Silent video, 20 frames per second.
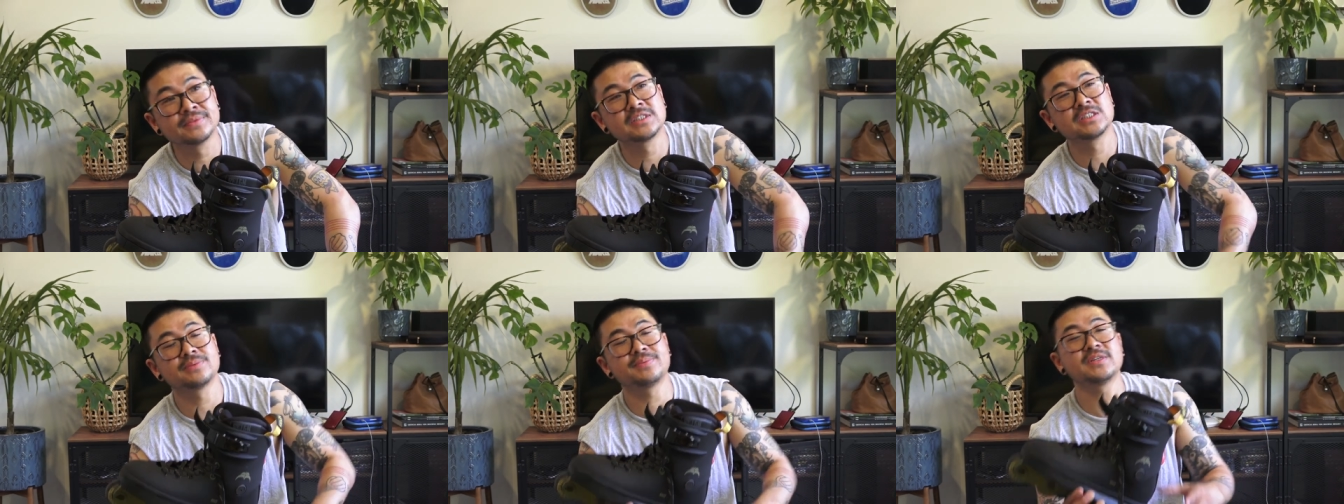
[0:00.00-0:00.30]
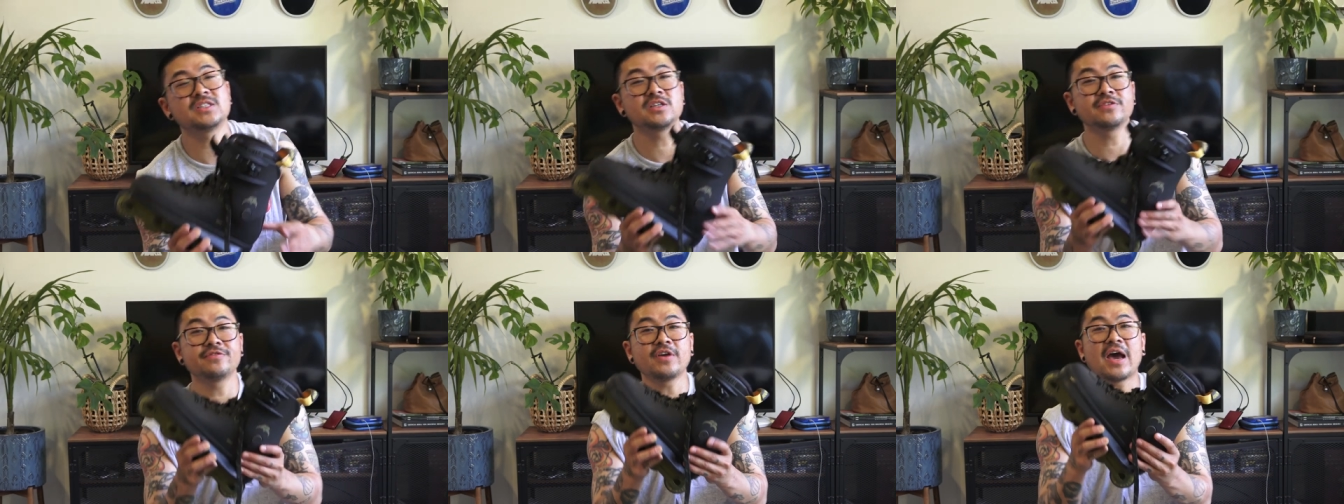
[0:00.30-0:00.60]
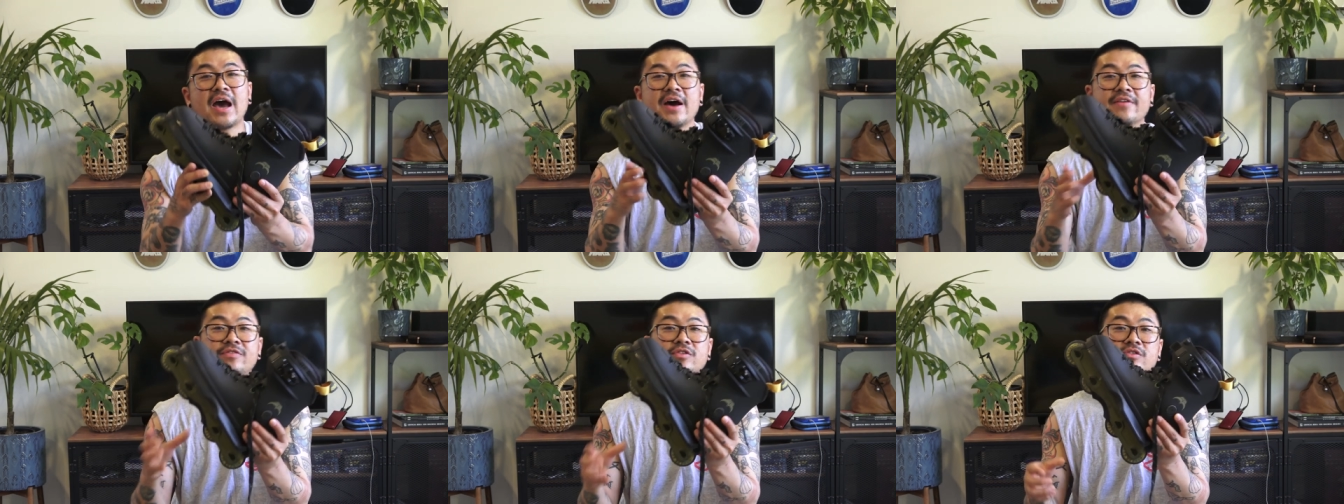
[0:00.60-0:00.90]
Especially if you're
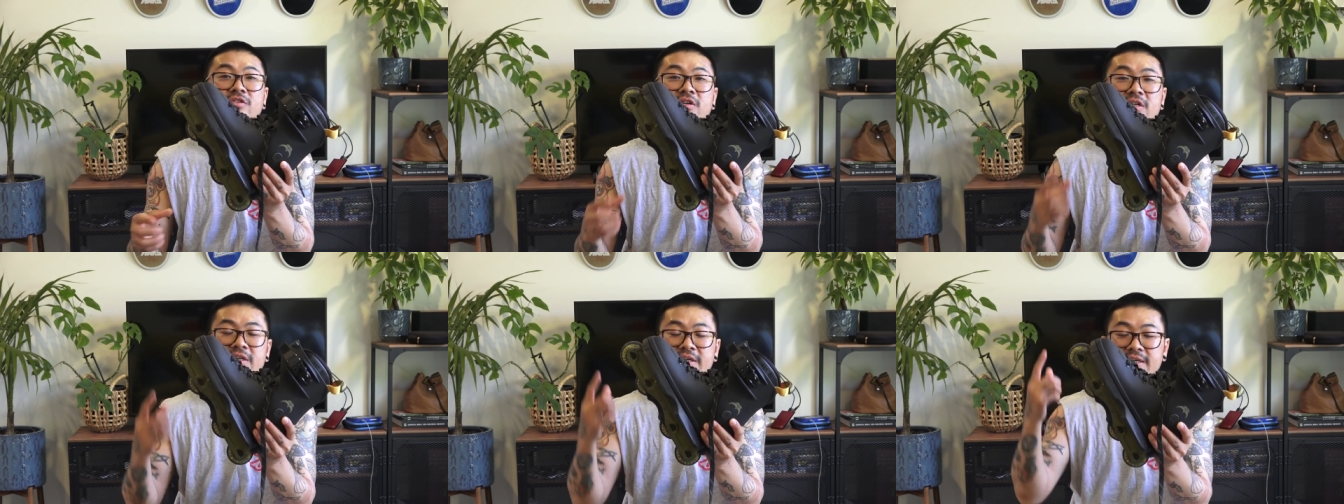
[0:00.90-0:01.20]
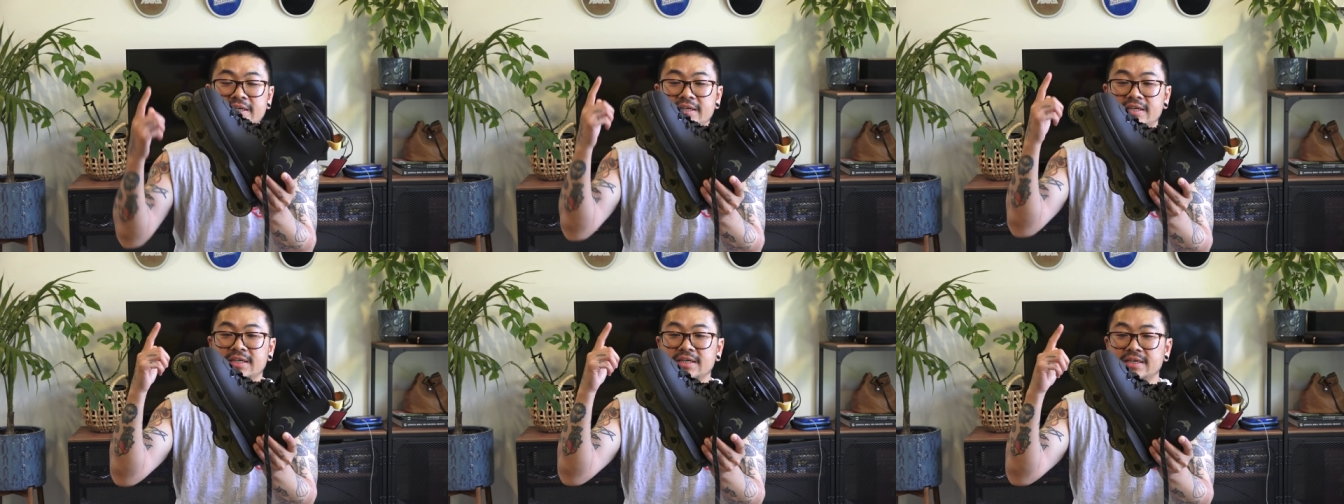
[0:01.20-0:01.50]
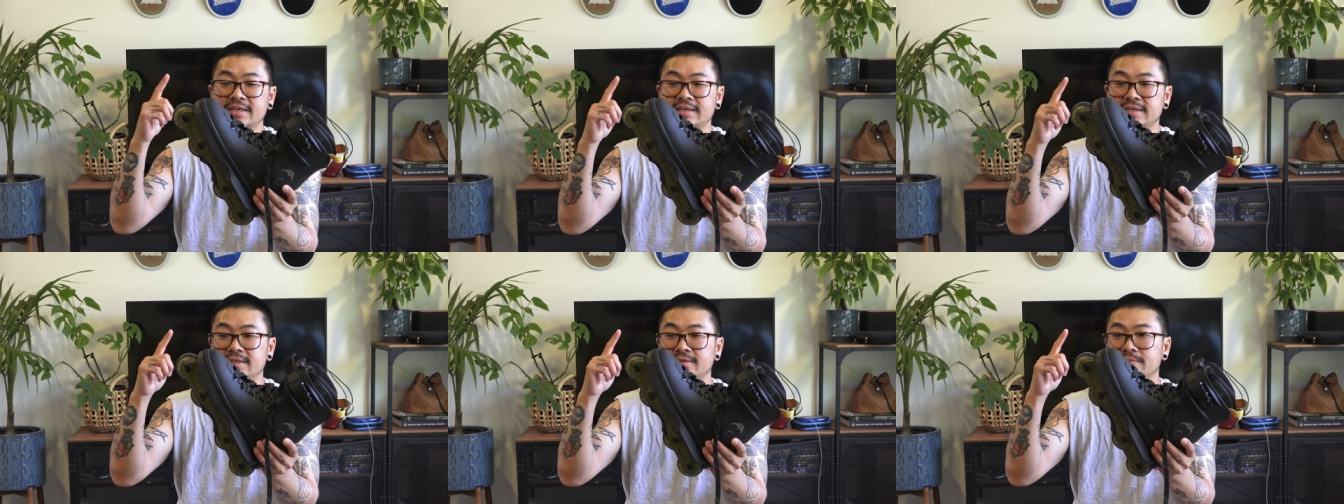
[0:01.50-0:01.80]
after
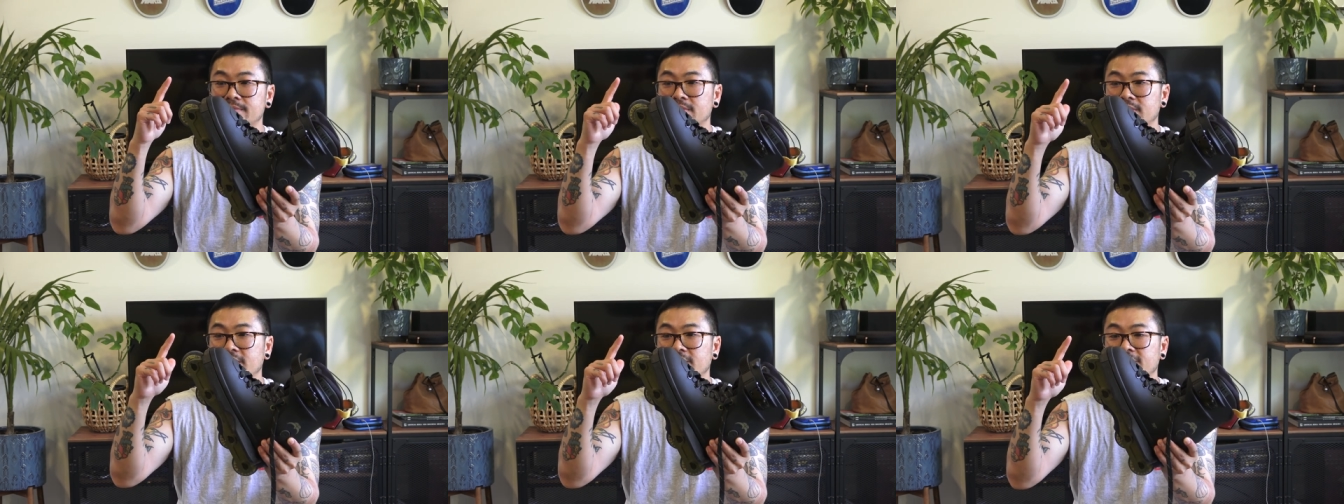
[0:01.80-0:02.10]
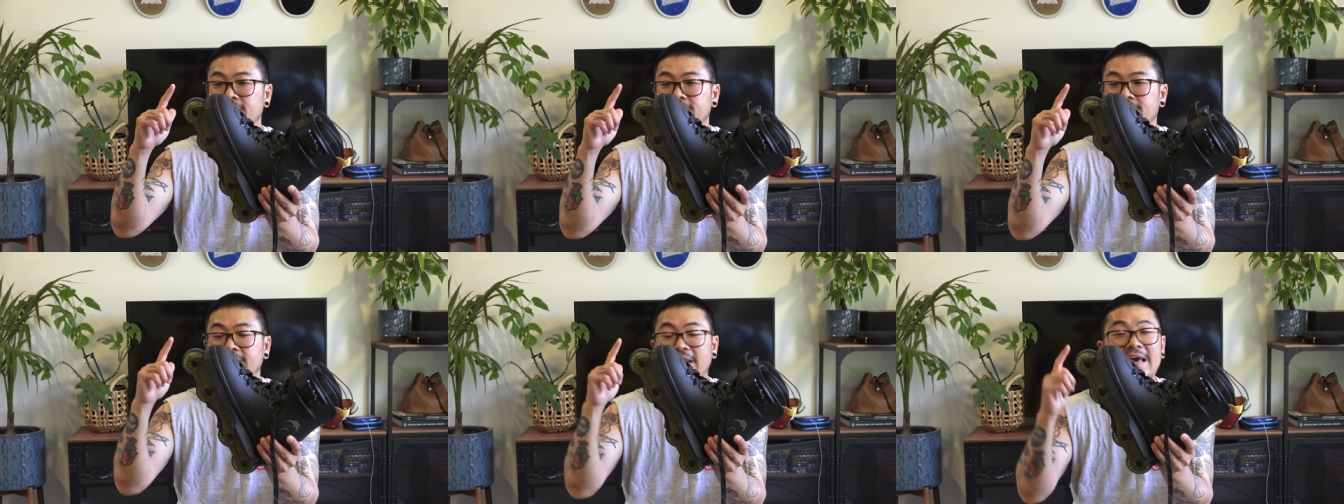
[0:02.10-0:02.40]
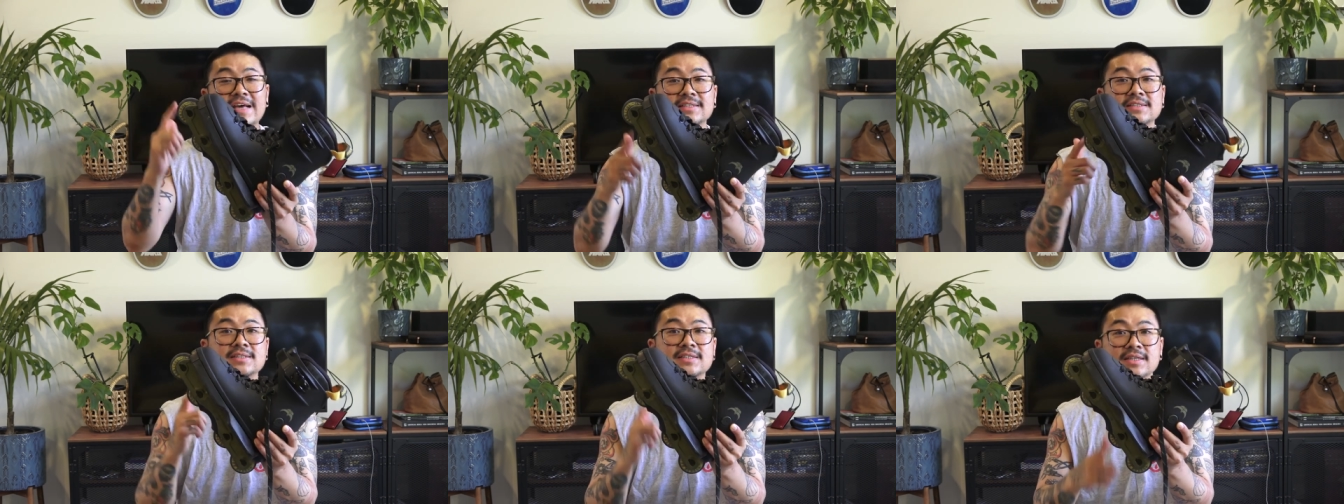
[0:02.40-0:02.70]
a
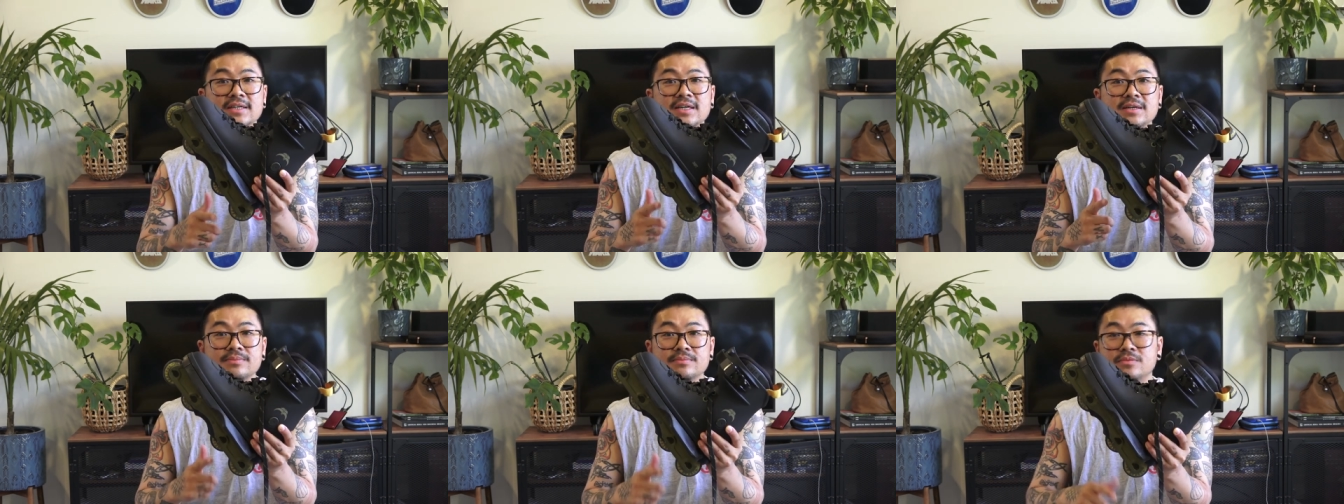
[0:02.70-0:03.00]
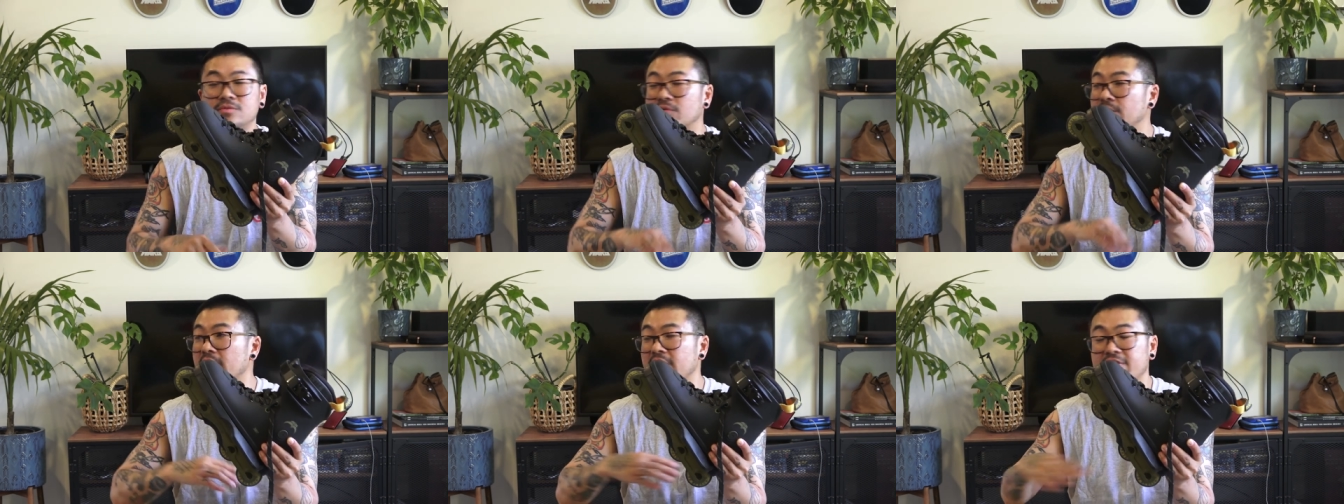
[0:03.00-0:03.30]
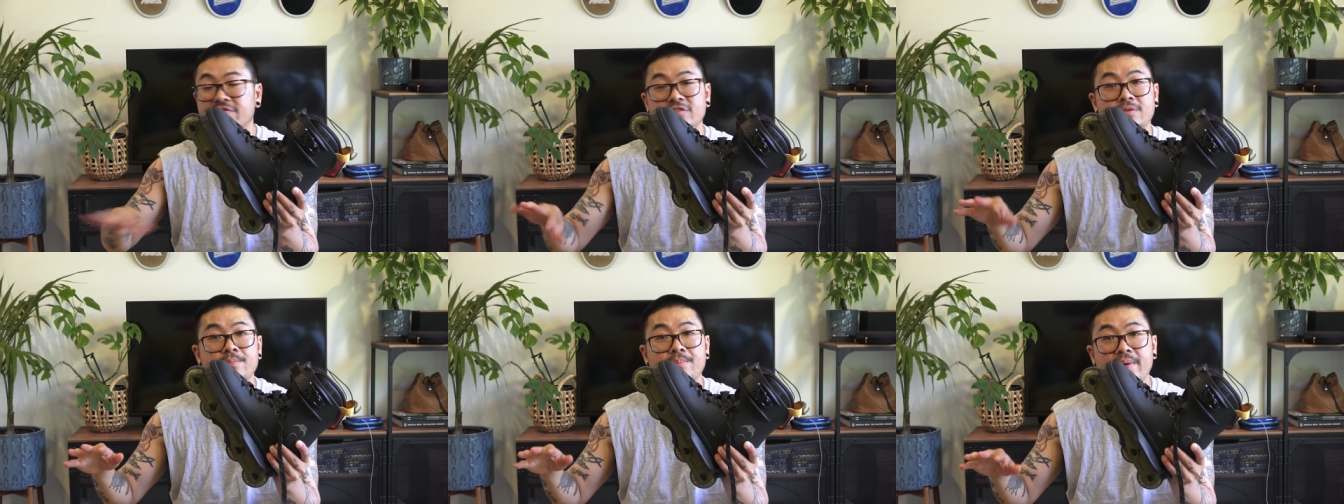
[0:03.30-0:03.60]
flat setup right
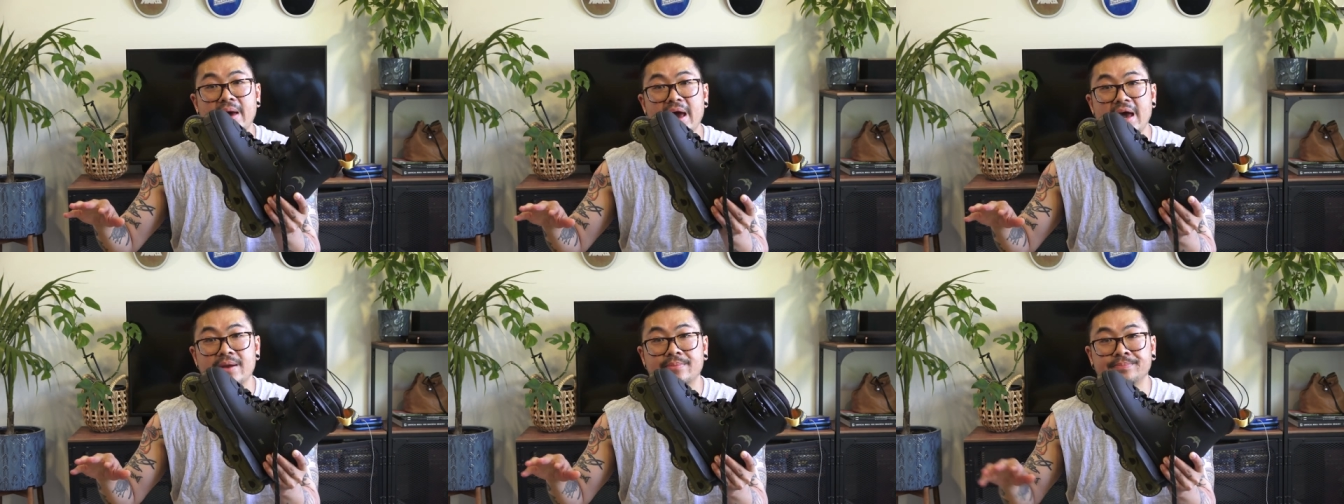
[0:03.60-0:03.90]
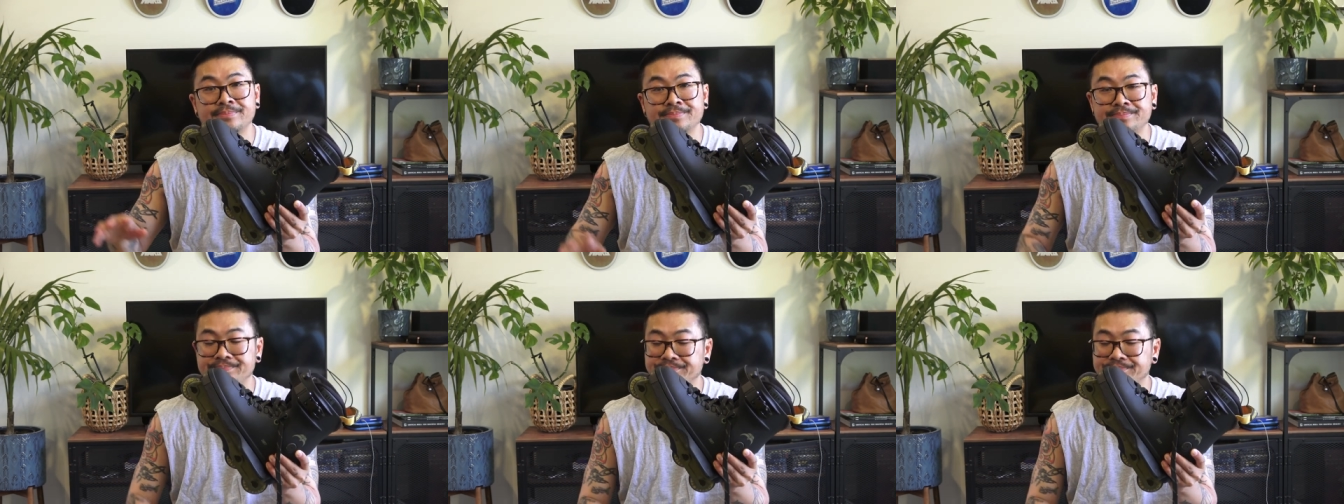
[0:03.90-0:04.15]
off the bat.